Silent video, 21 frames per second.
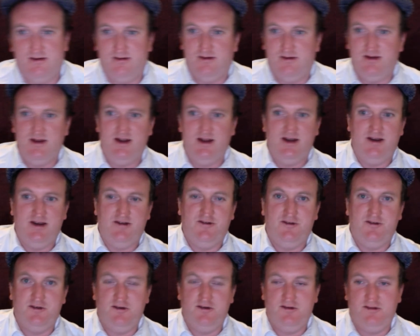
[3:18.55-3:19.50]
He had
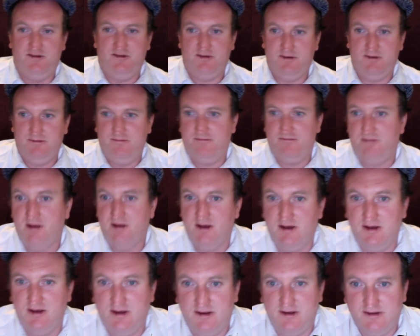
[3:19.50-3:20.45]
issues that
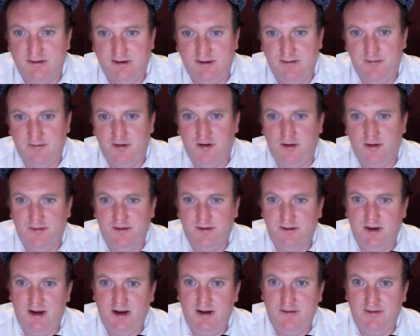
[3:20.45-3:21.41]
sometimes are
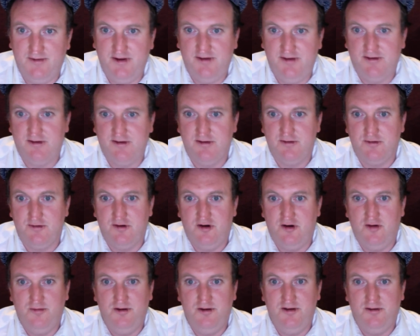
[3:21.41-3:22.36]
out of his
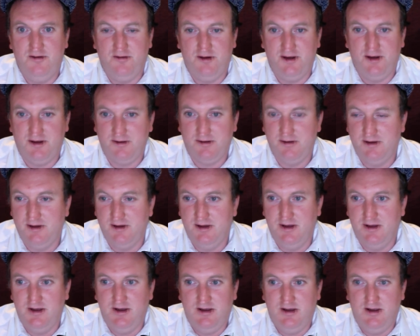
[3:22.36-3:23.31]
control, but
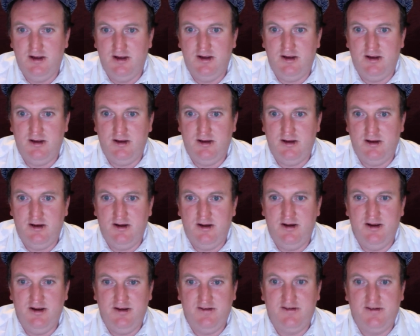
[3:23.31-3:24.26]

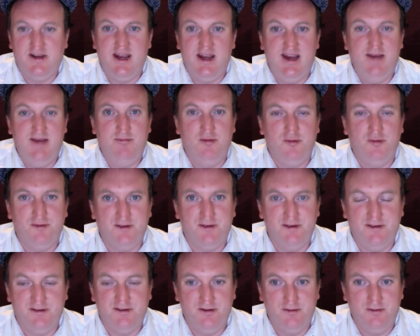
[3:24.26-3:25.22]
his gambles in
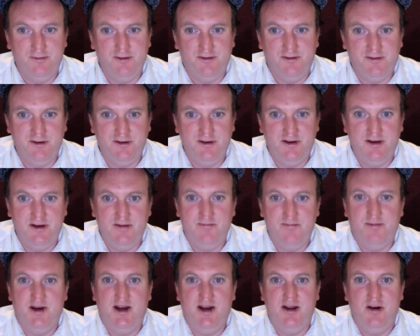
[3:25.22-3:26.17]
Silverstone didn't
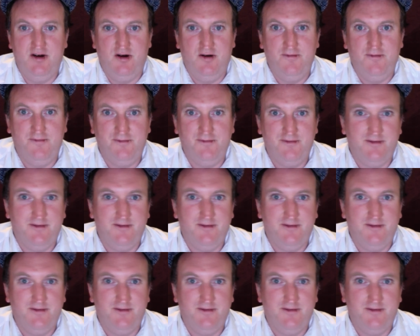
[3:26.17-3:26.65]
pay off.